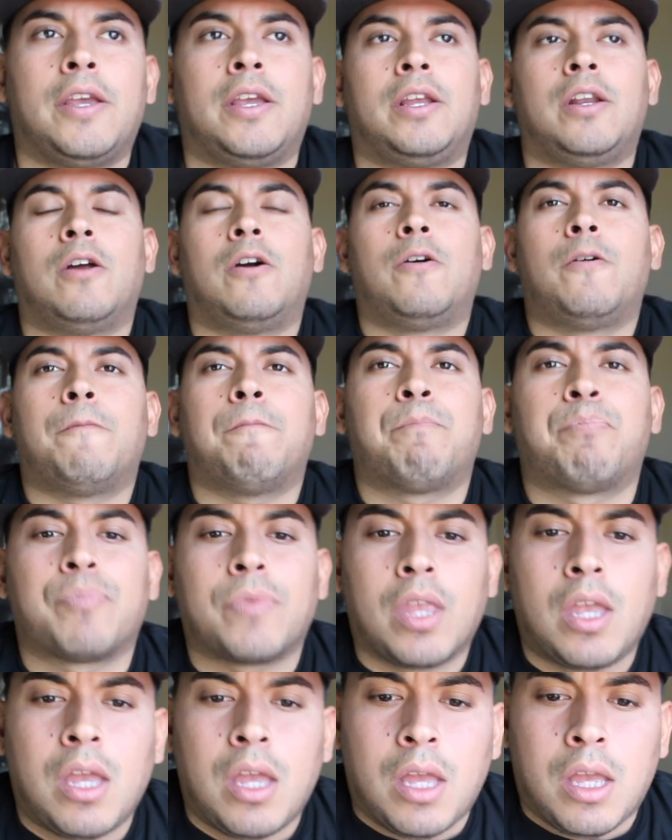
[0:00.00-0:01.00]
You know,
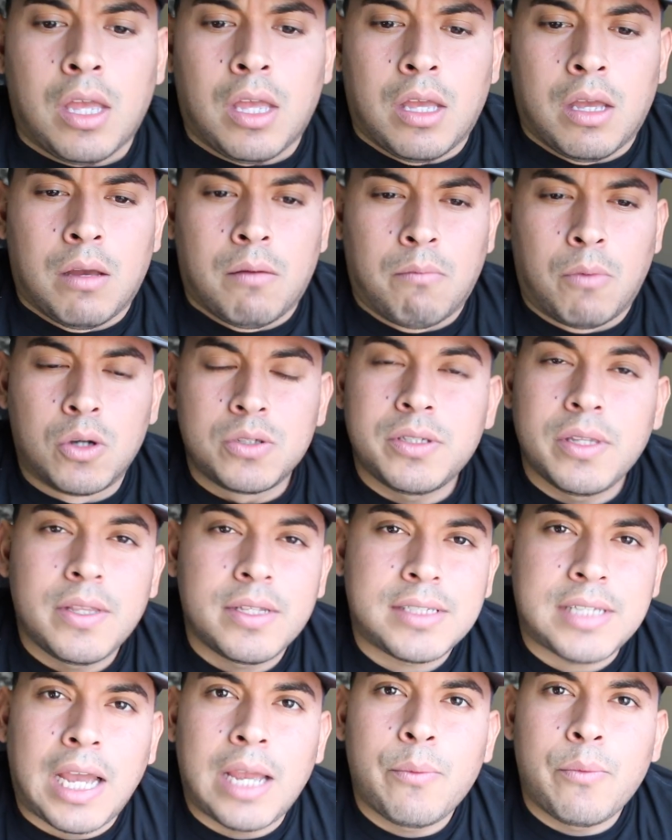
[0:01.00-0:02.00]
most of
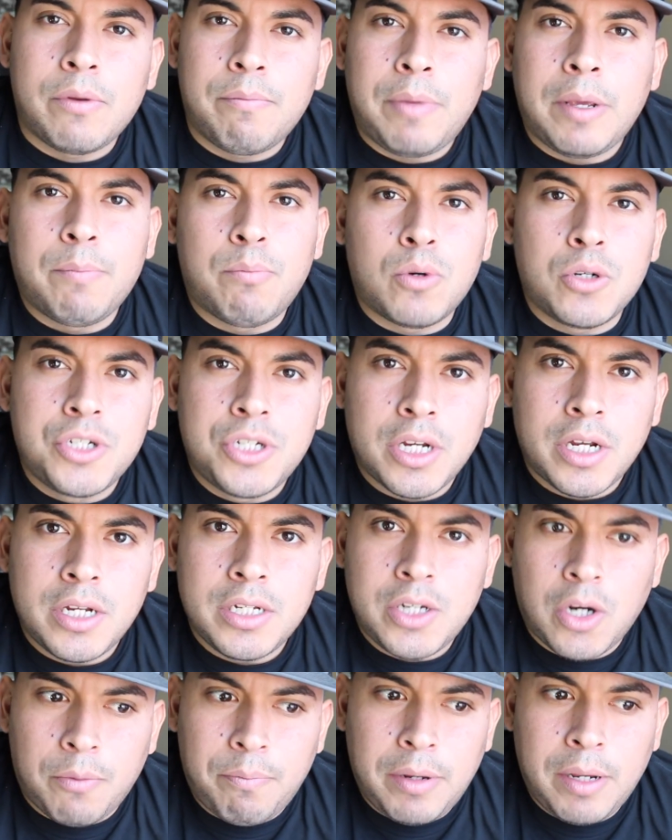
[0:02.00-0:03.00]
the time when people
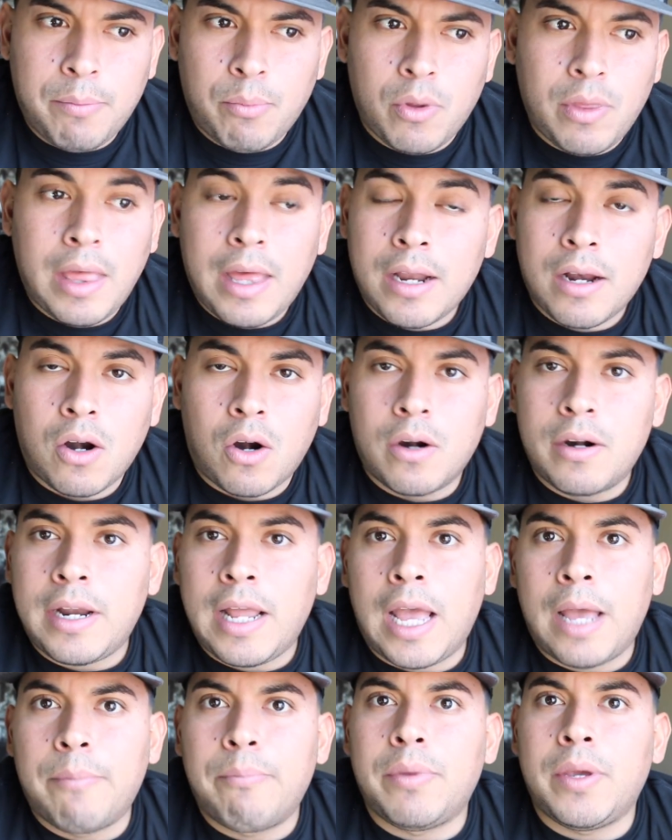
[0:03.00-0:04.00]
judge are people that aren't
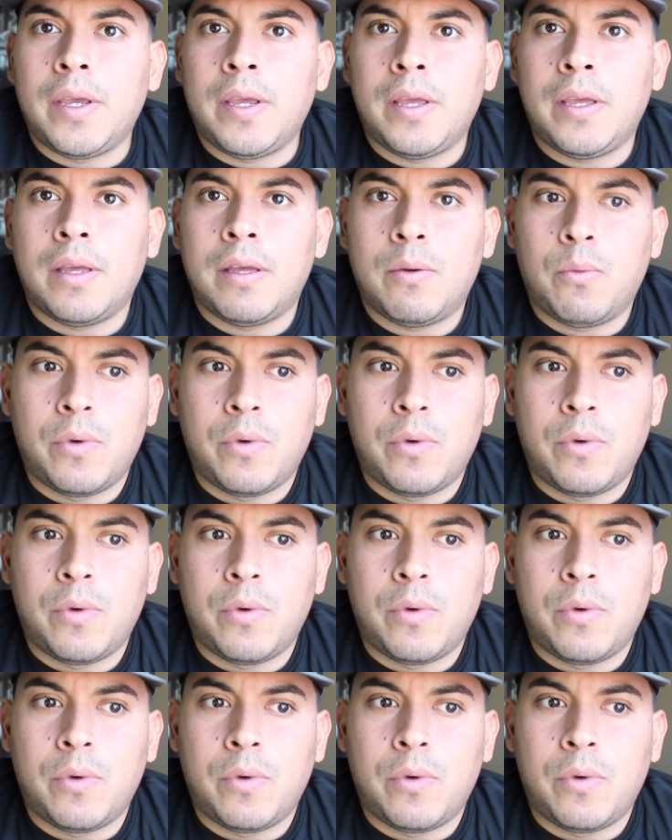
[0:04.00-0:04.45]
happy